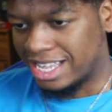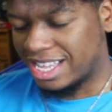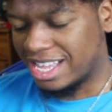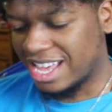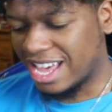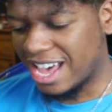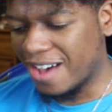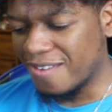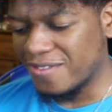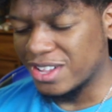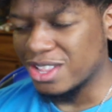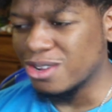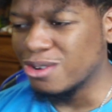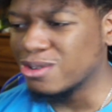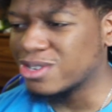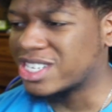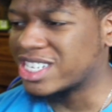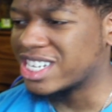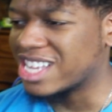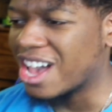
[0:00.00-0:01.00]

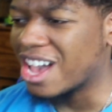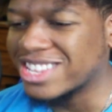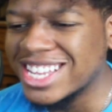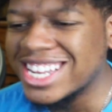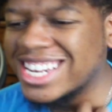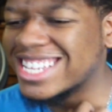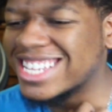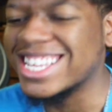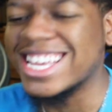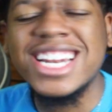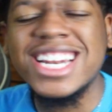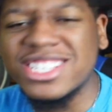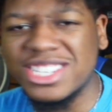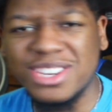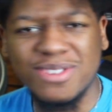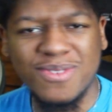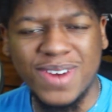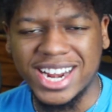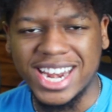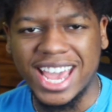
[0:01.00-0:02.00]
Evolution. Y'all see this
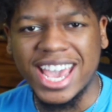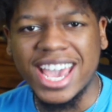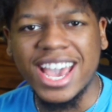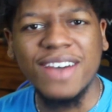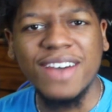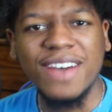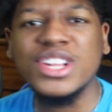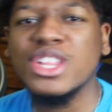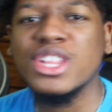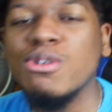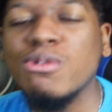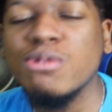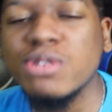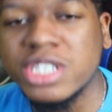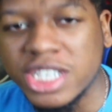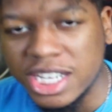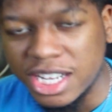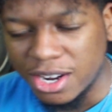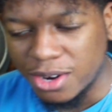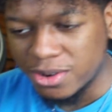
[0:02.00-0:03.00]
energy right now.
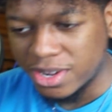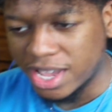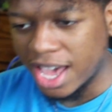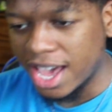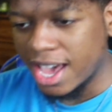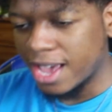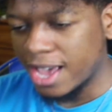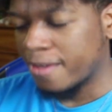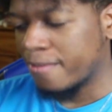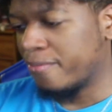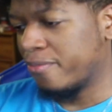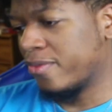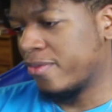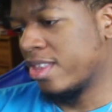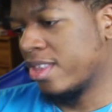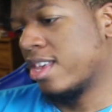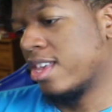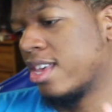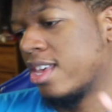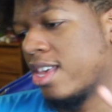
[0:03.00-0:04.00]
Evolution, okay?
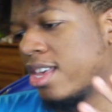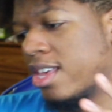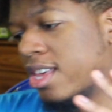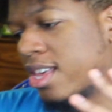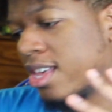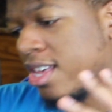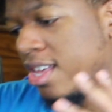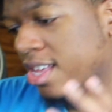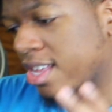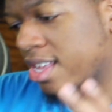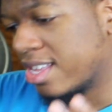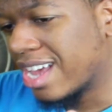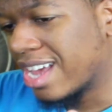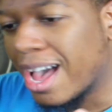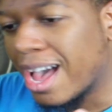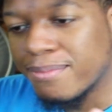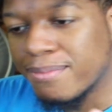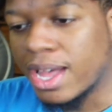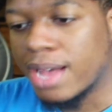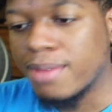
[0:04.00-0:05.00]

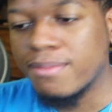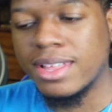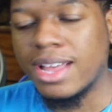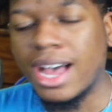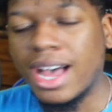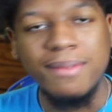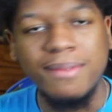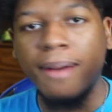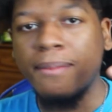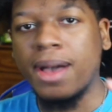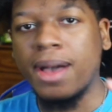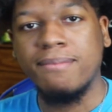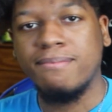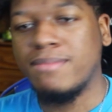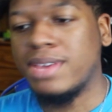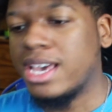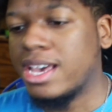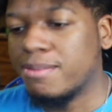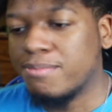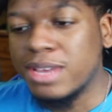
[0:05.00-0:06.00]
I'm, I'm, I'm,
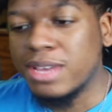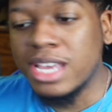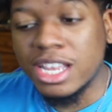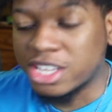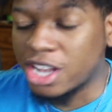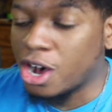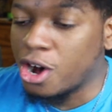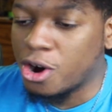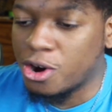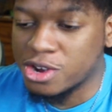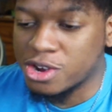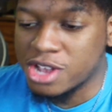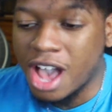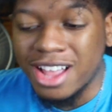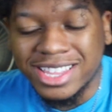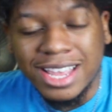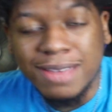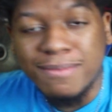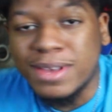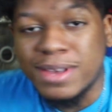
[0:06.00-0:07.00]
man, being tall,
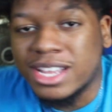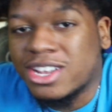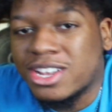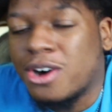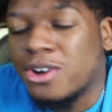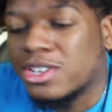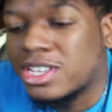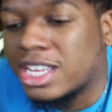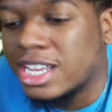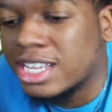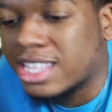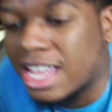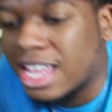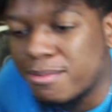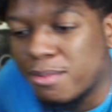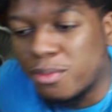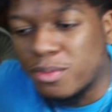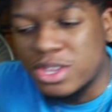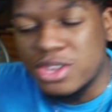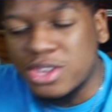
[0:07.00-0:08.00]
y'all think being tall is a good thing,
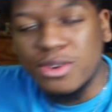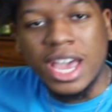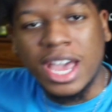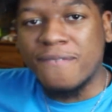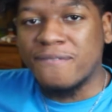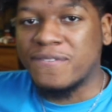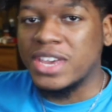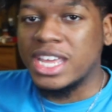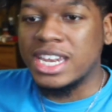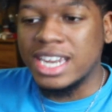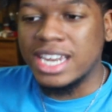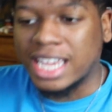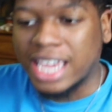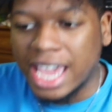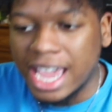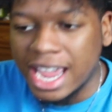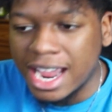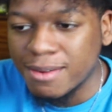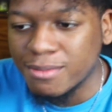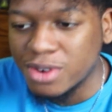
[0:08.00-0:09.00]
but when you can't fit in the
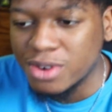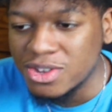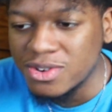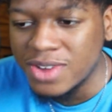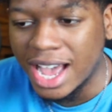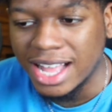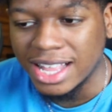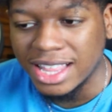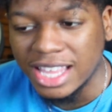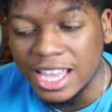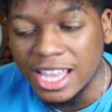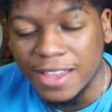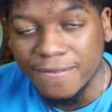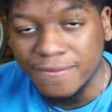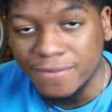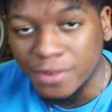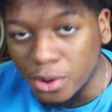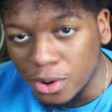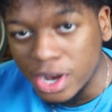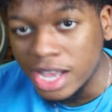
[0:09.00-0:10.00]
camera, you gotta lean
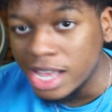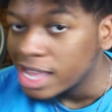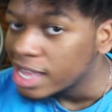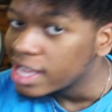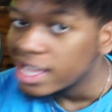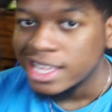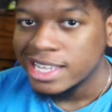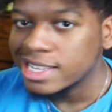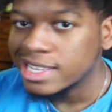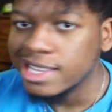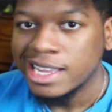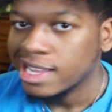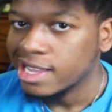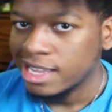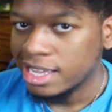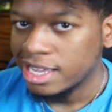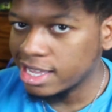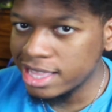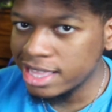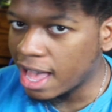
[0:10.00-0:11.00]
forward.
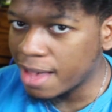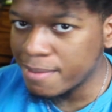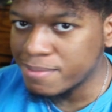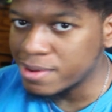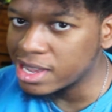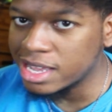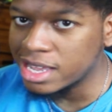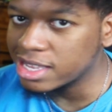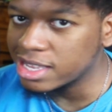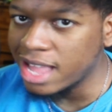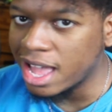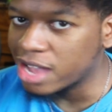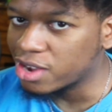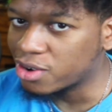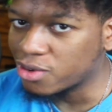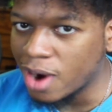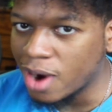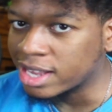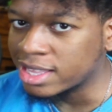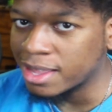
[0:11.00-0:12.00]
It's not being, it's
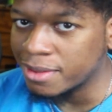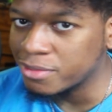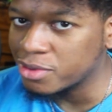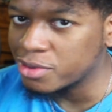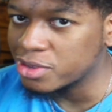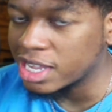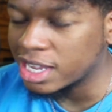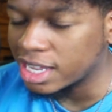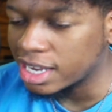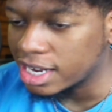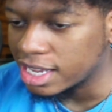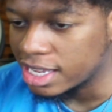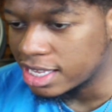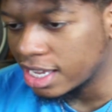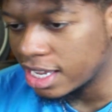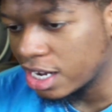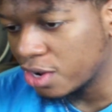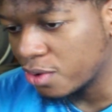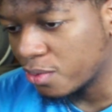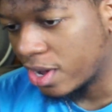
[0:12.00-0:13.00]
not cracked up. You think it is,
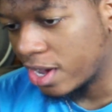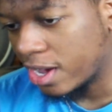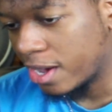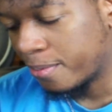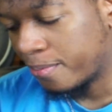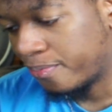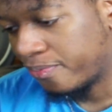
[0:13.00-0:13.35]
anyway.